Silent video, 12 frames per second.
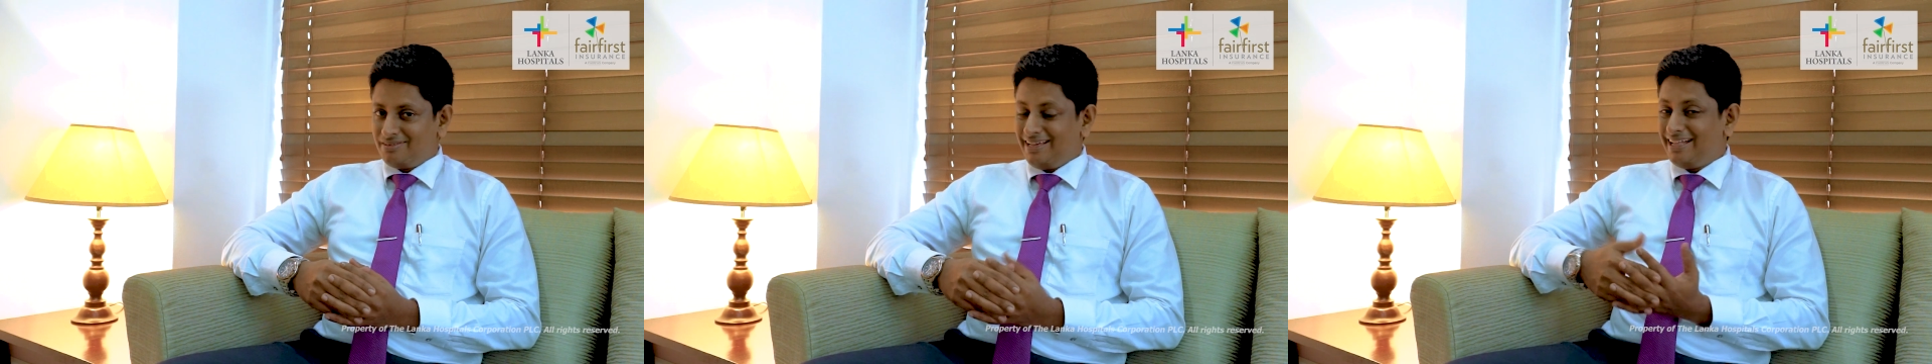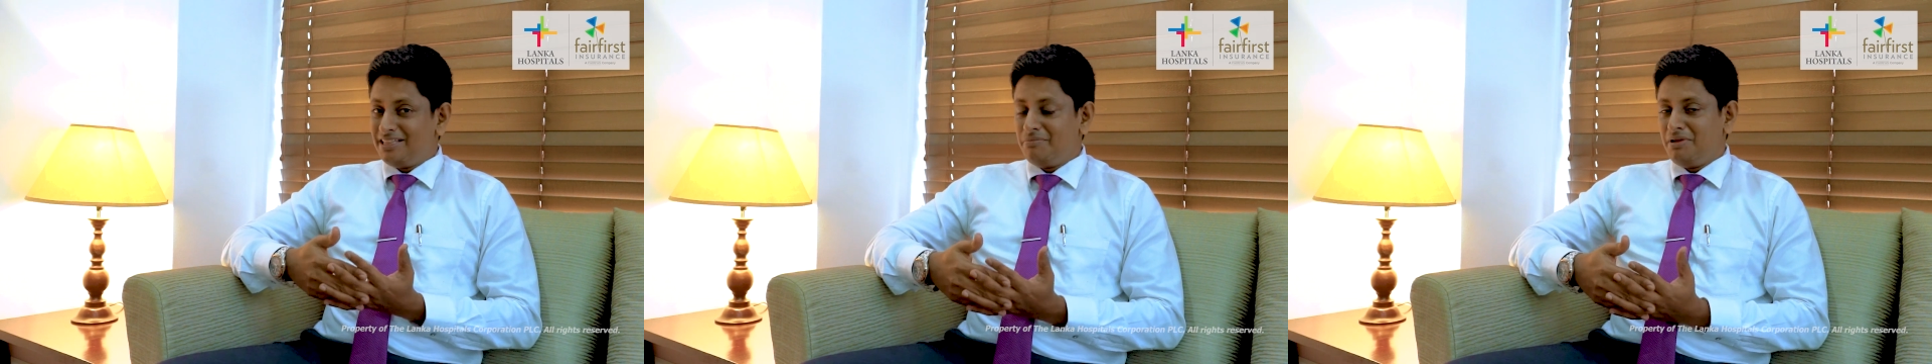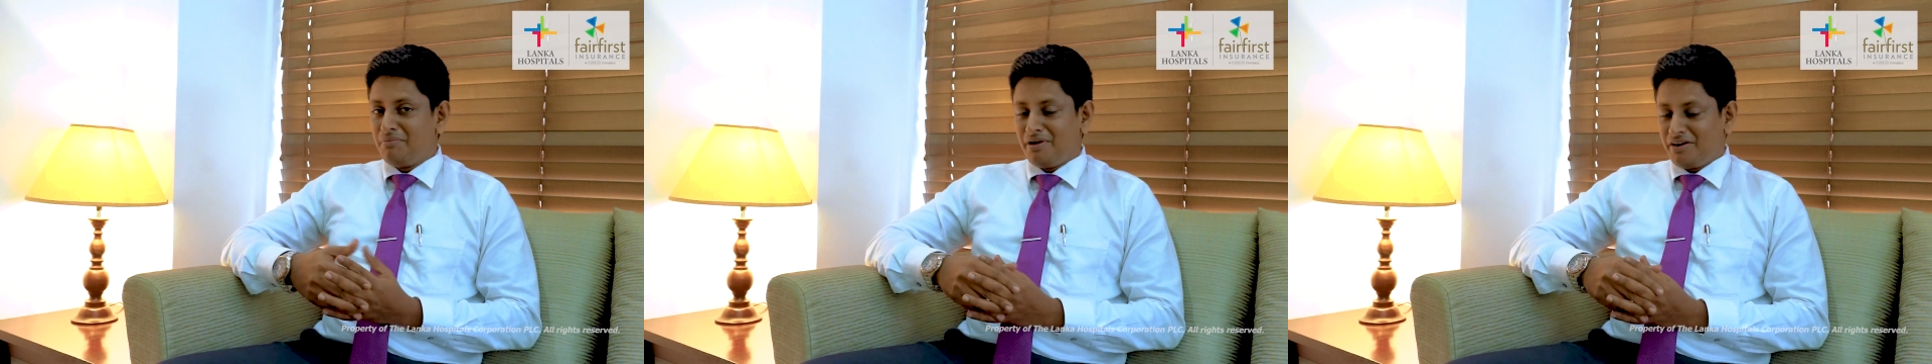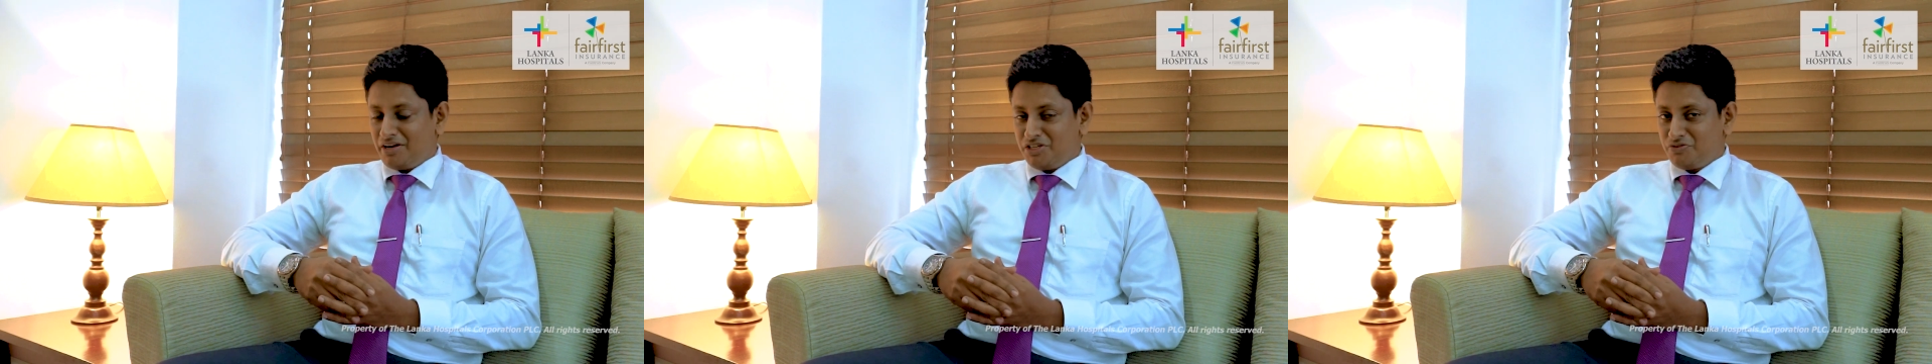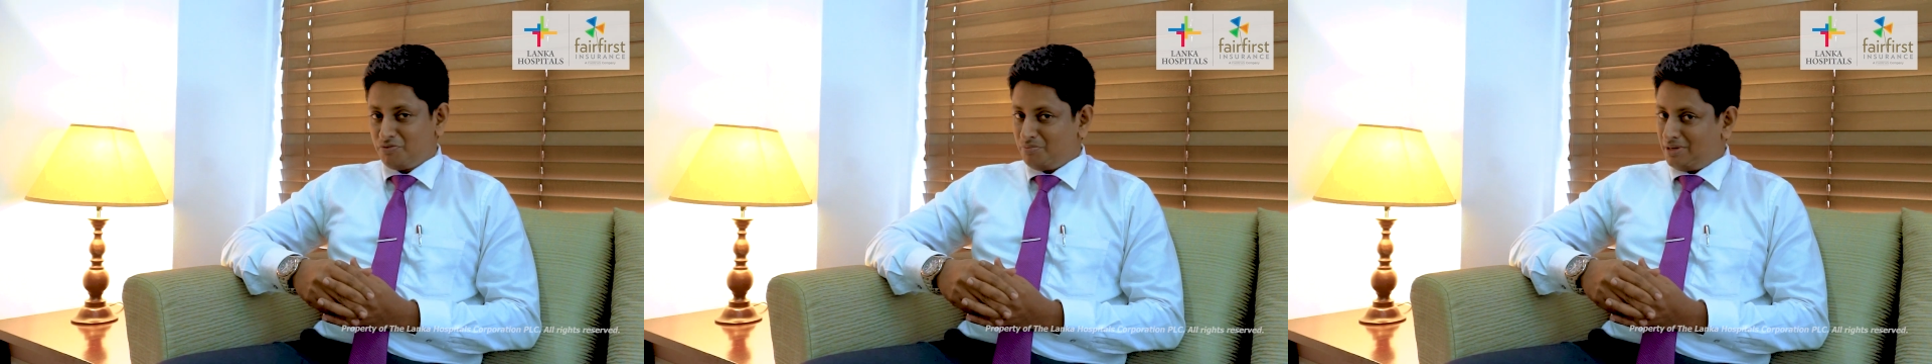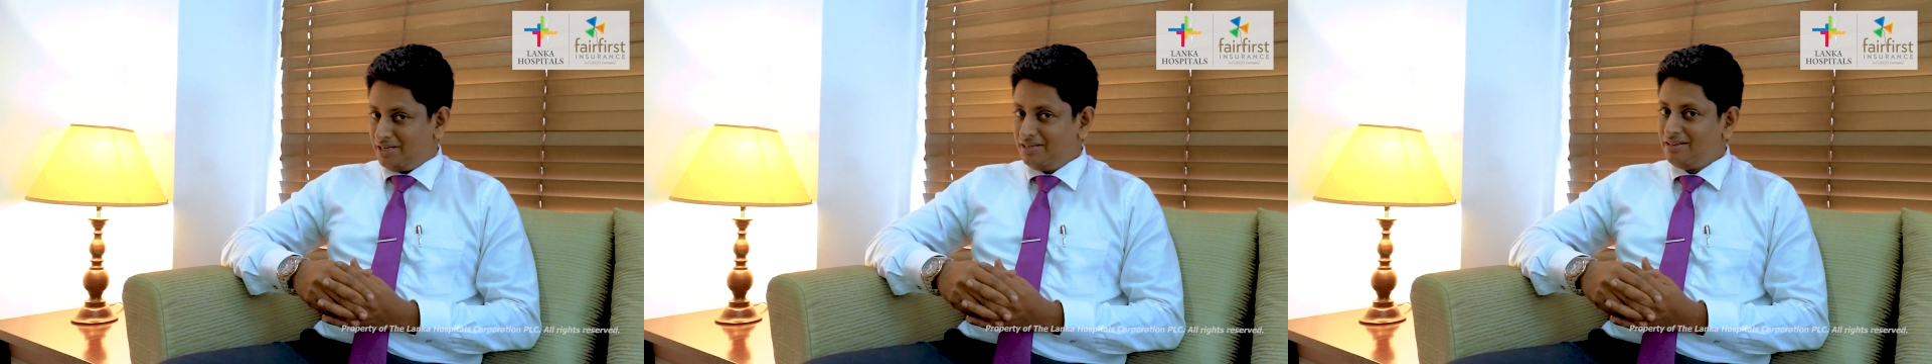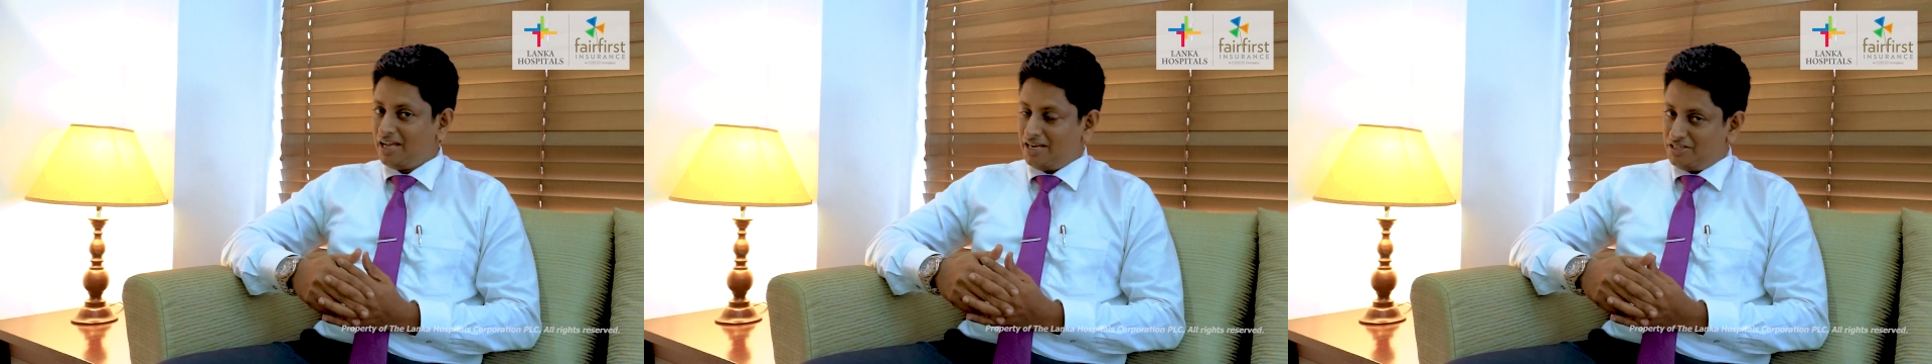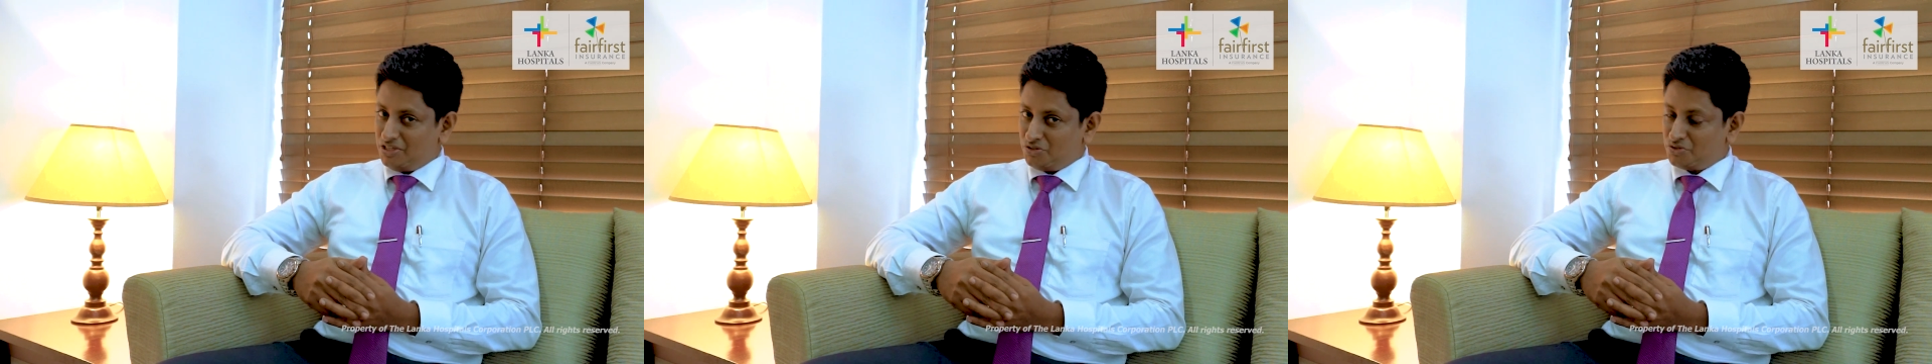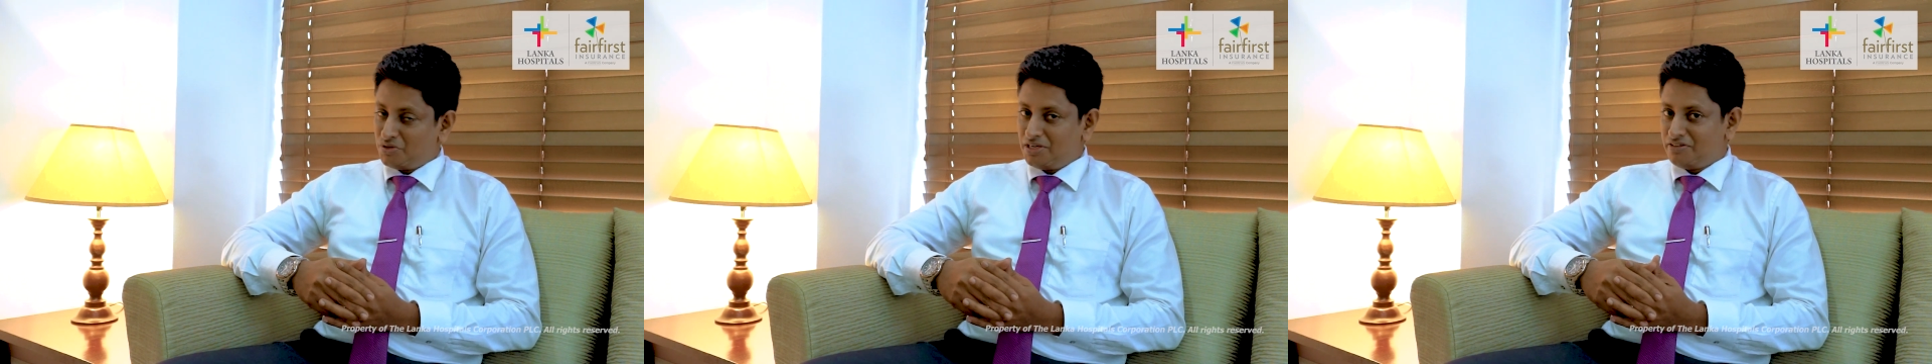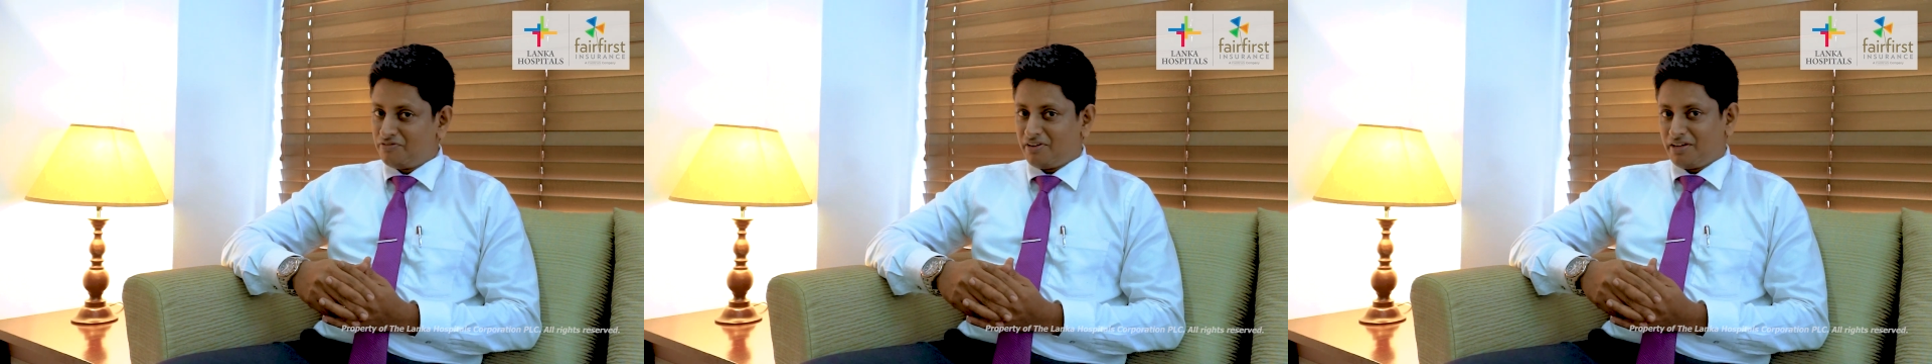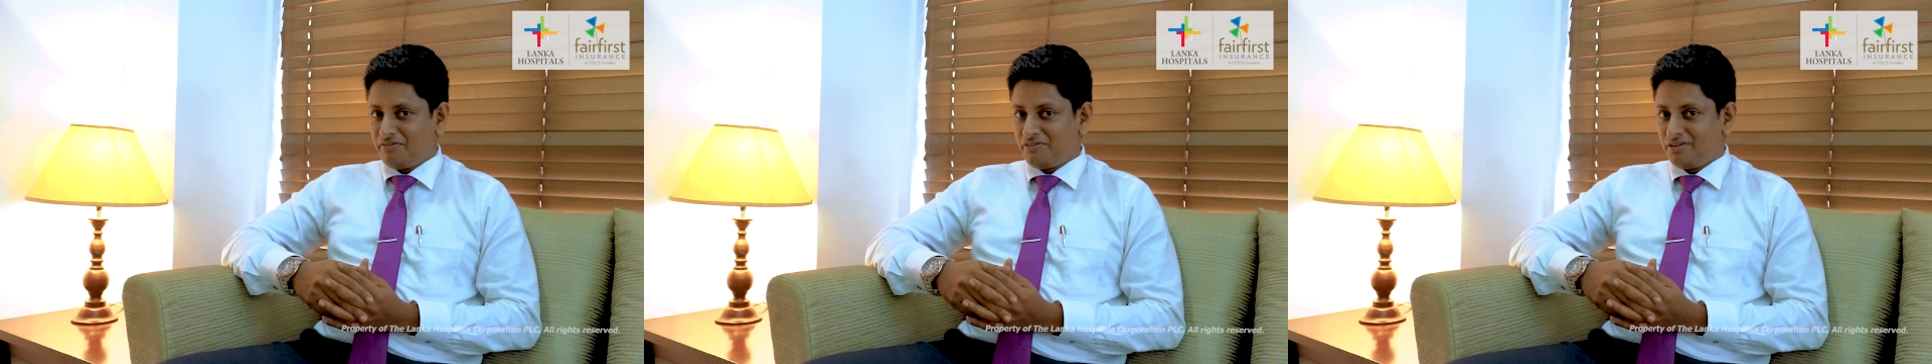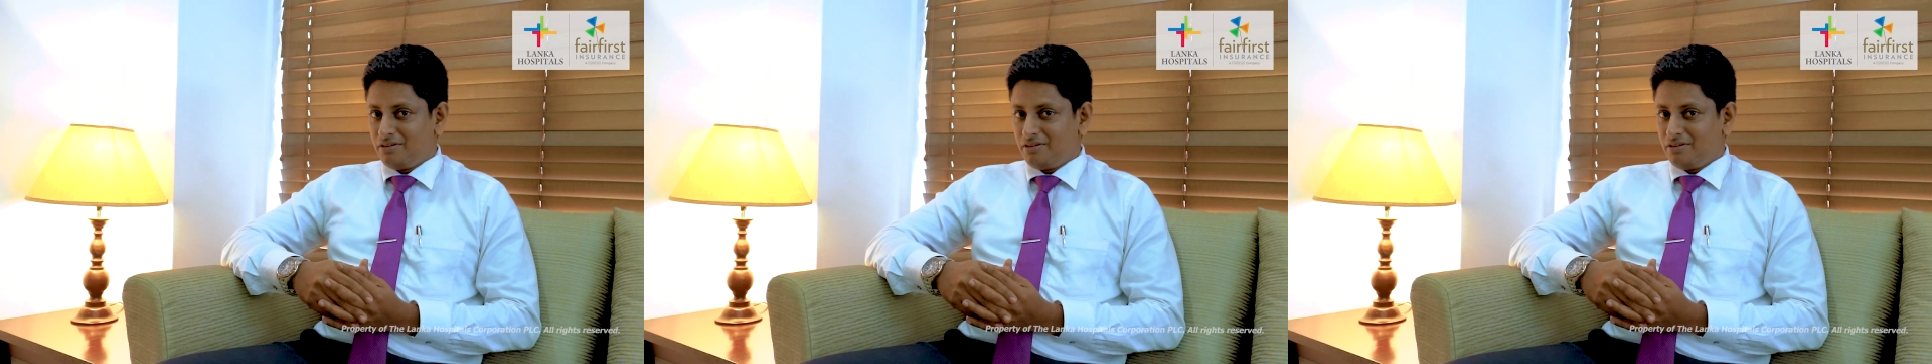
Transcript: The healthy BMI range would be 18 to 25.